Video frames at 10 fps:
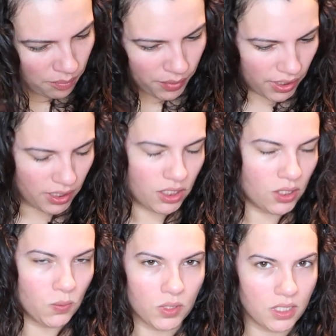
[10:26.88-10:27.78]
But it
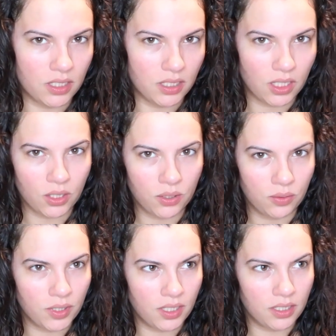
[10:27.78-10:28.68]
just wasn't
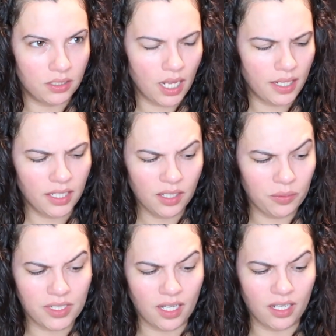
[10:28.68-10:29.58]
included. I think
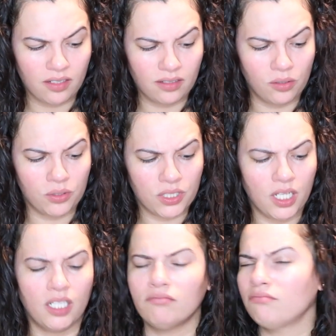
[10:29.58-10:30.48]
it was at
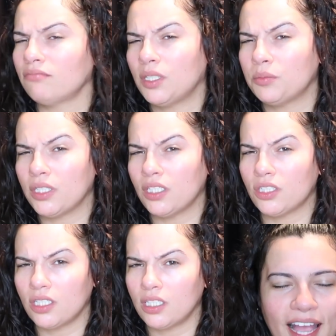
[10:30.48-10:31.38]
Ulta. I'm pretty
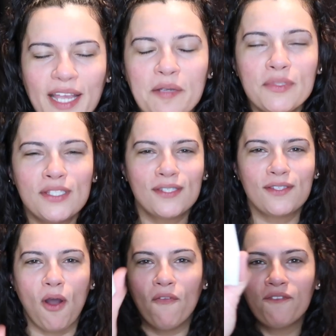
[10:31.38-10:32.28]
sure. I am
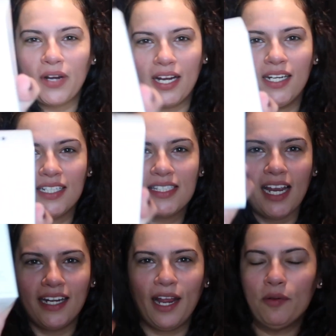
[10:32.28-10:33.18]
so freaking
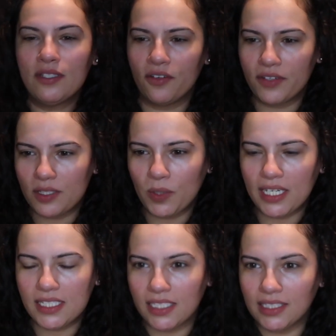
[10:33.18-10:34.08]
excited. I was nervous when
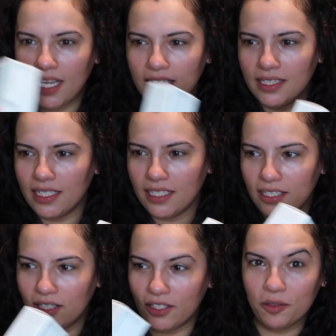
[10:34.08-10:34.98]
I seen that in
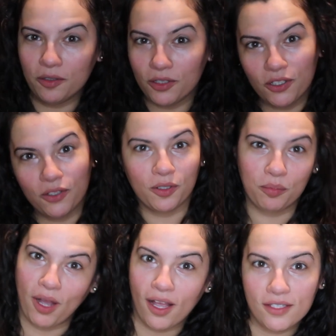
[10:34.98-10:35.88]
the you
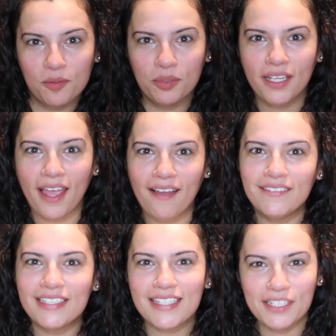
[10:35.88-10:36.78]
could possibly
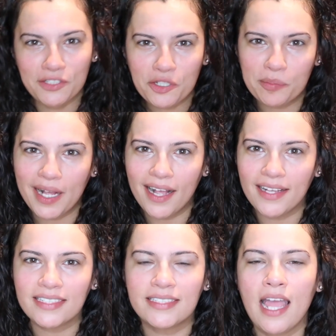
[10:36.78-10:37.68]
have this in your
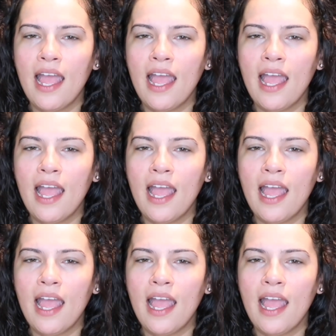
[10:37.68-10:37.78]
box.